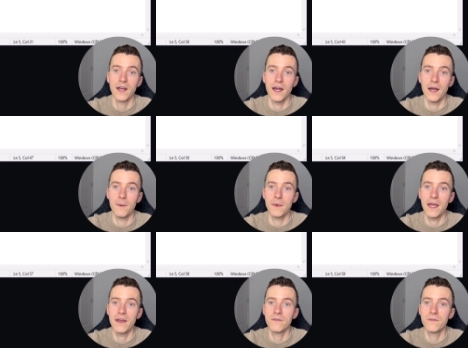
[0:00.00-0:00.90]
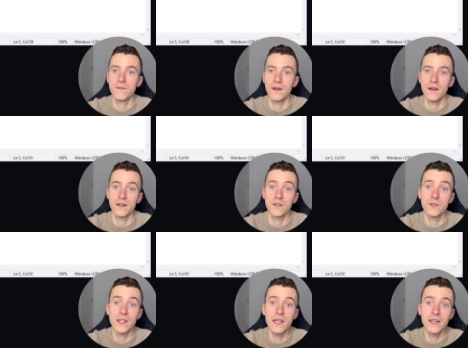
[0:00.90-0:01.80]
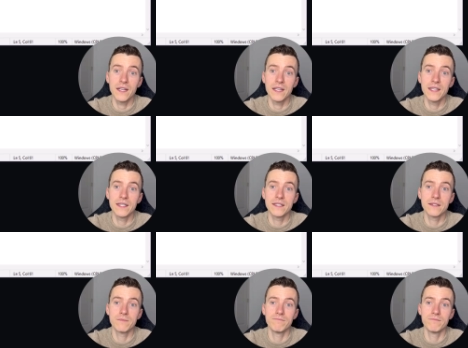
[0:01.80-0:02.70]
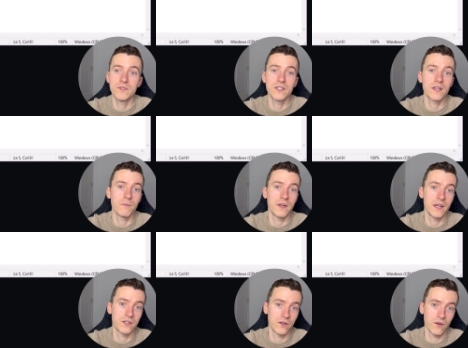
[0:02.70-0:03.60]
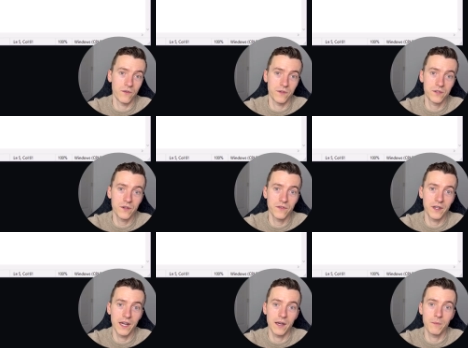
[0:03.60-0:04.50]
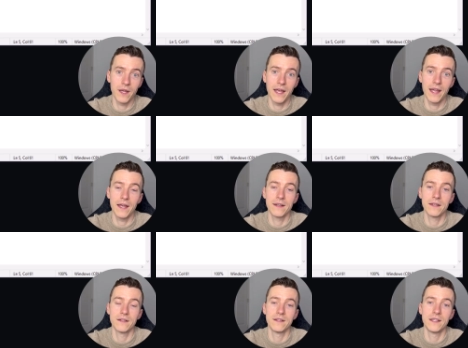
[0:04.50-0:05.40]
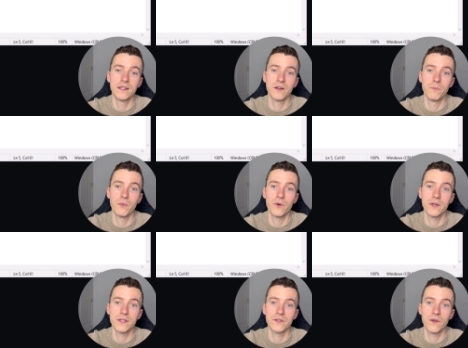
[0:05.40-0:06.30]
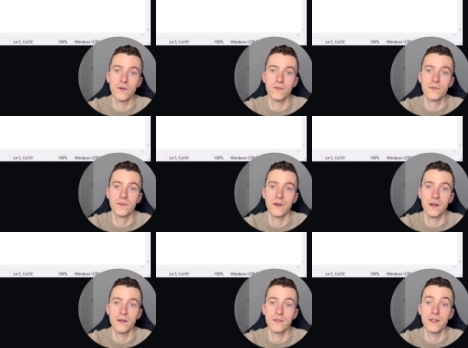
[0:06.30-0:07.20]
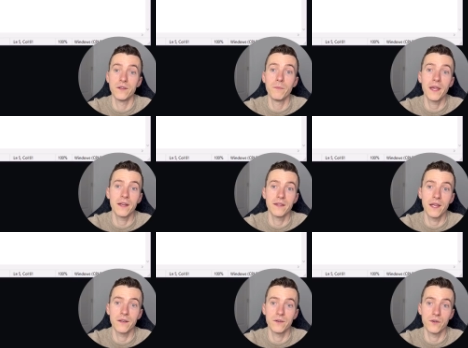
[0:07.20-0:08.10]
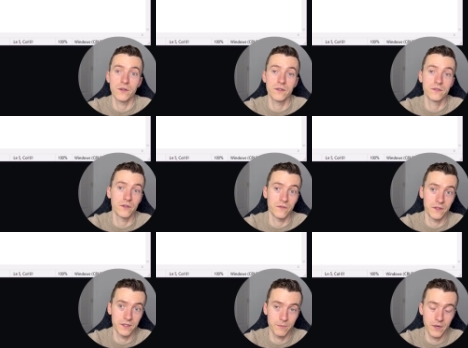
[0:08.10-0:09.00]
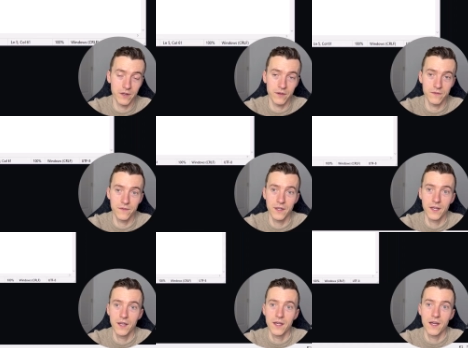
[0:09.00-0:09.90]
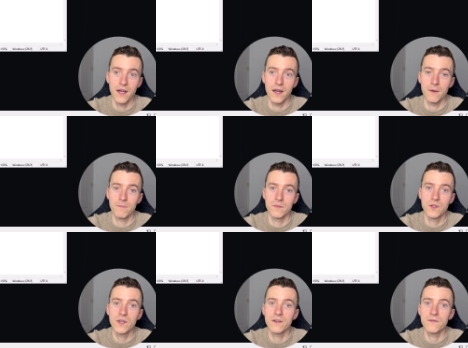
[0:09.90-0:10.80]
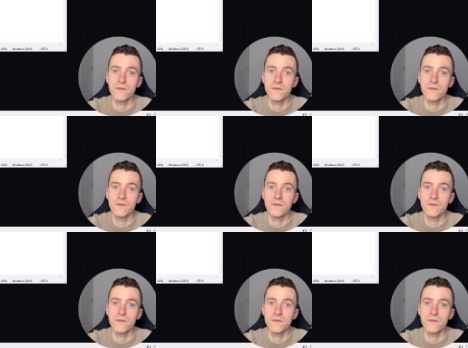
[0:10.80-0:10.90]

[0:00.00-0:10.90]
FQDN is just a combination of the server name and the components of the domain that your server is part of. You can